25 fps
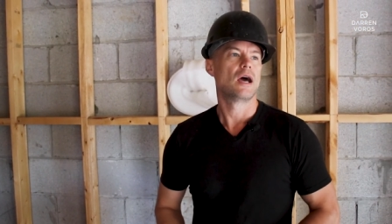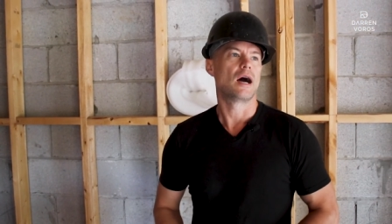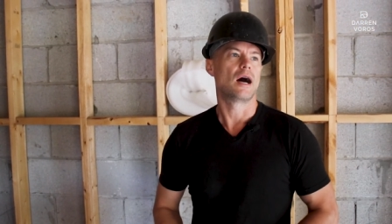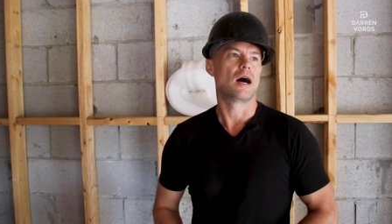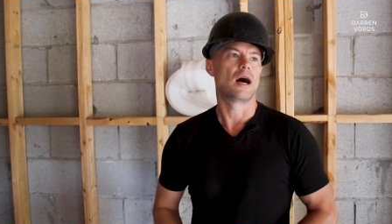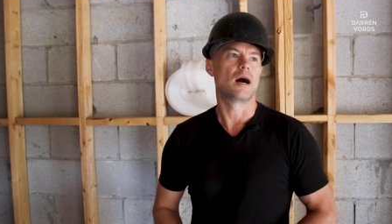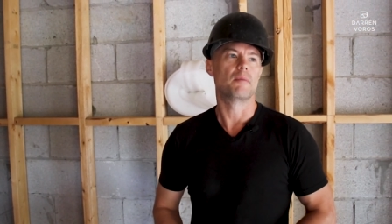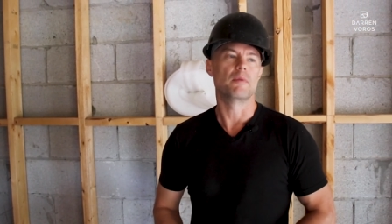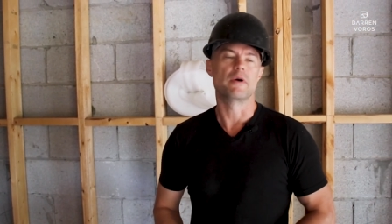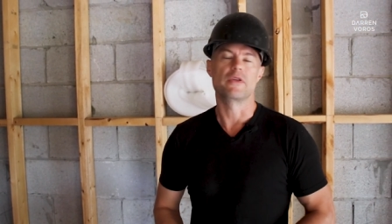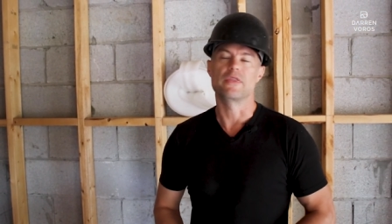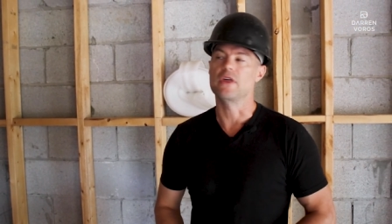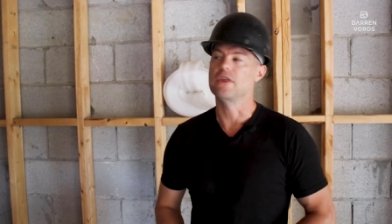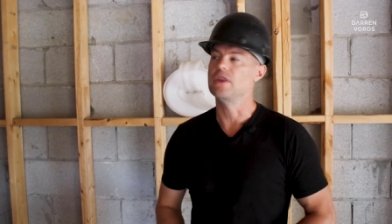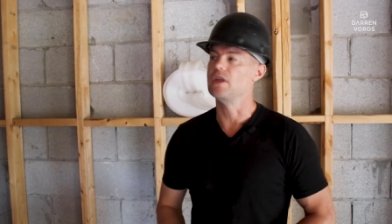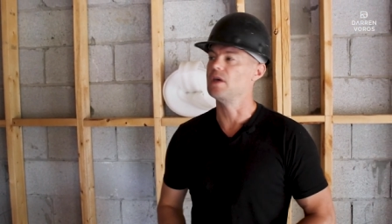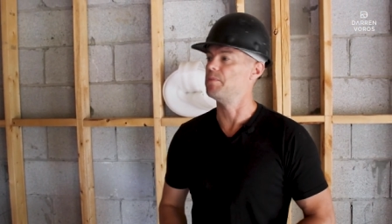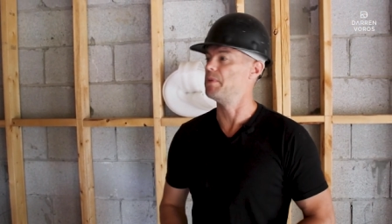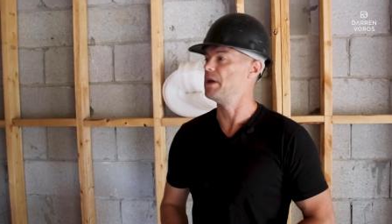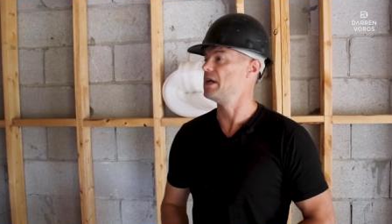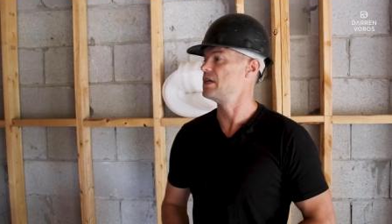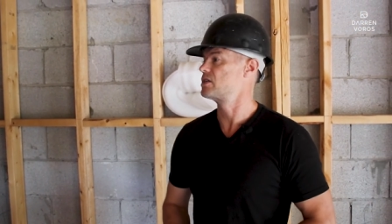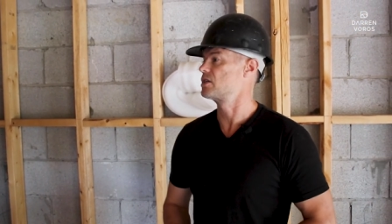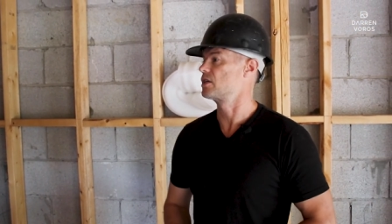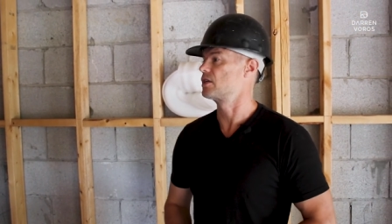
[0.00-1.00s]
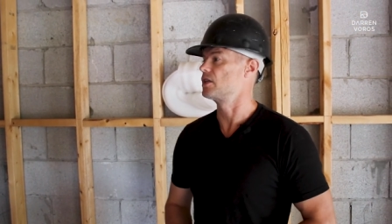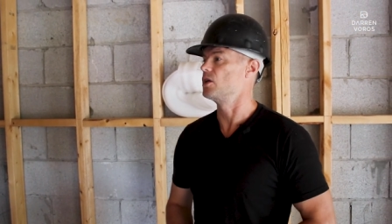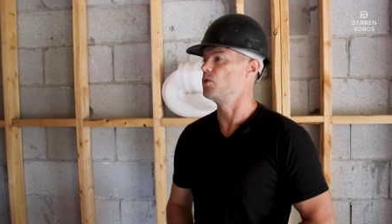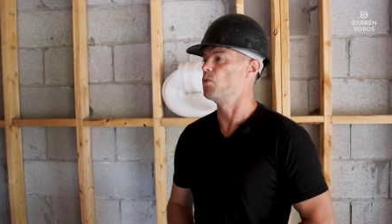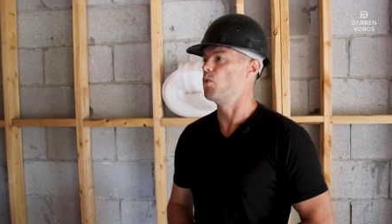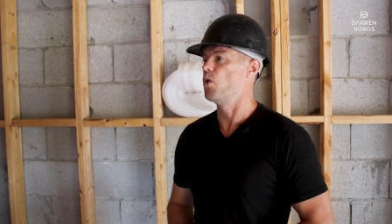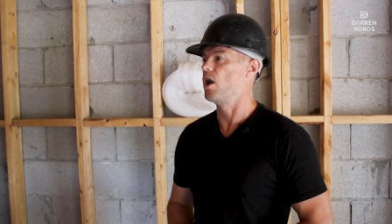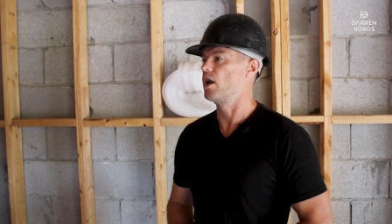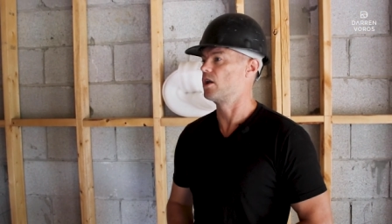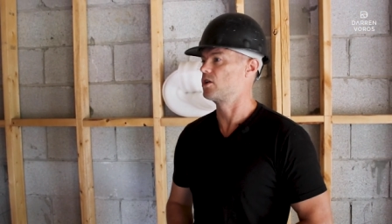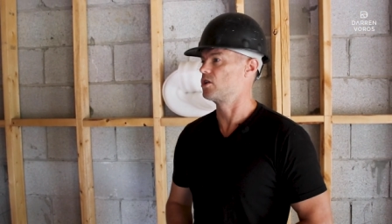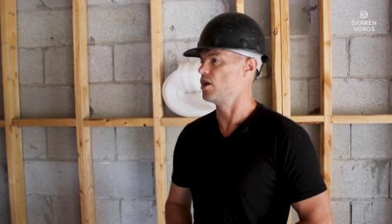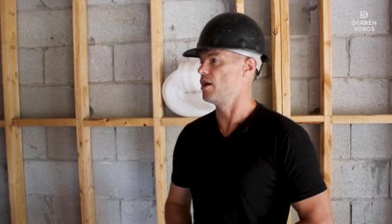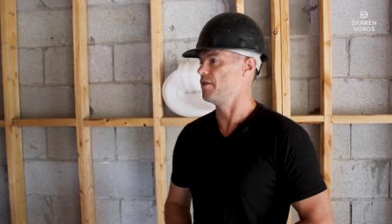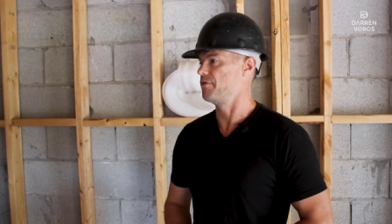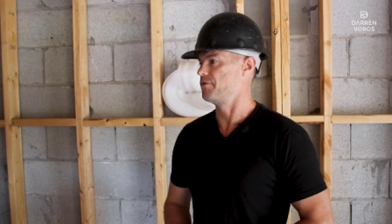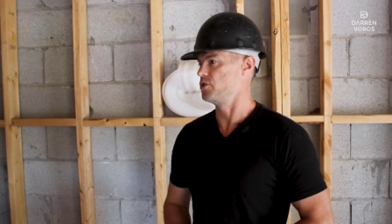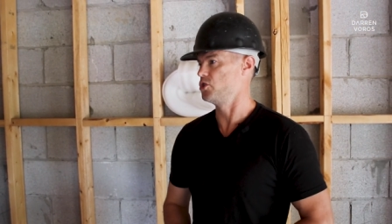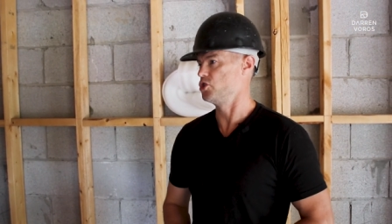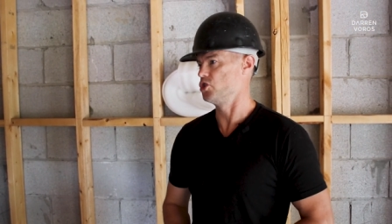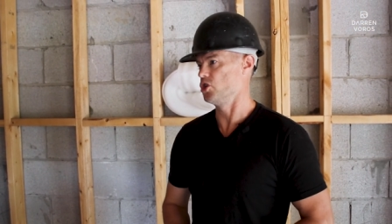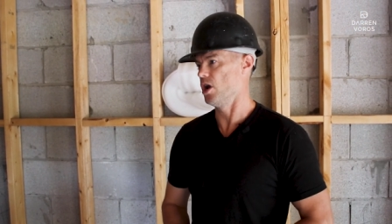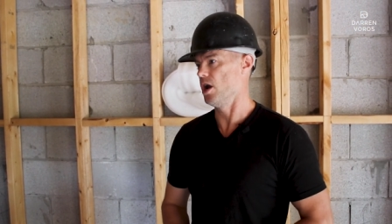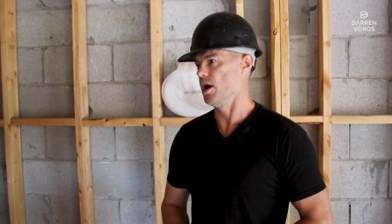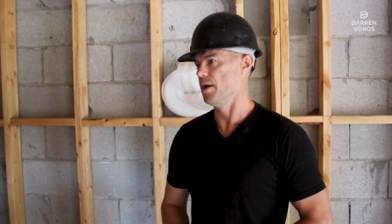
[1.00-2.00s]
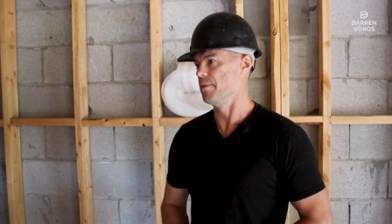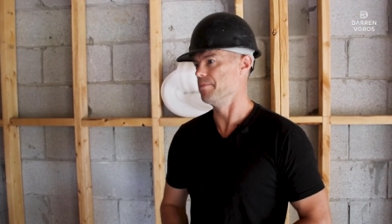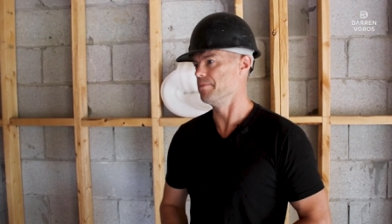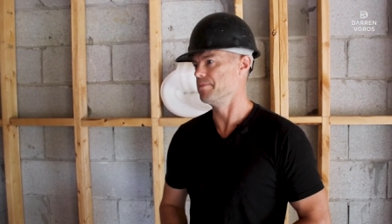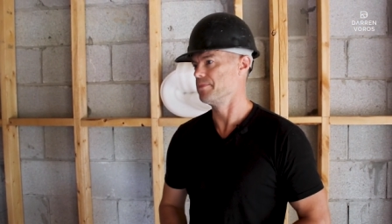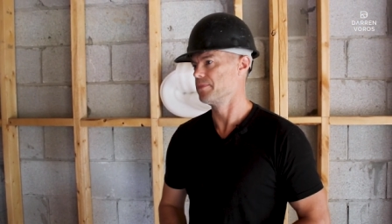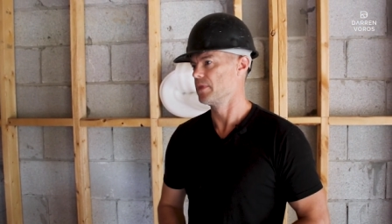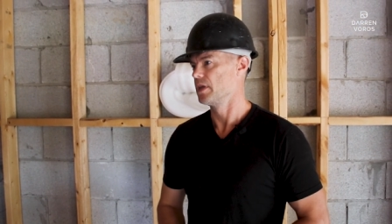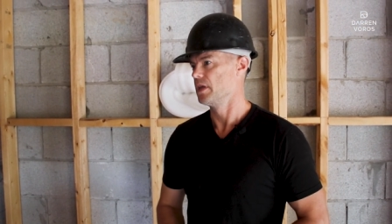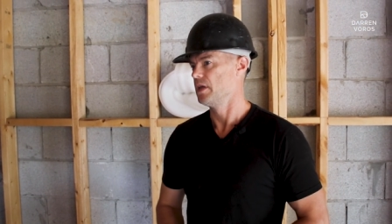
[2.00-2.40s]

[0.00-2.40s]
Um, and then they basically walked off the job.